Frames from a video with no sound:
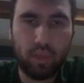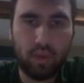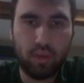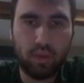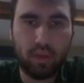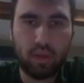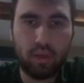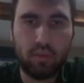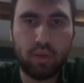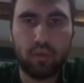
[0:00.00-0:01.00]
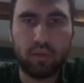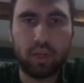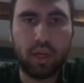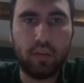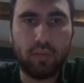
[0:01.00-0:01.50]
I think they might
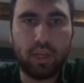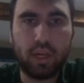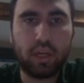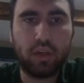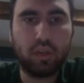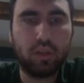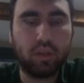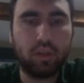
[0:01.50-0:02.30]
run out of attackers.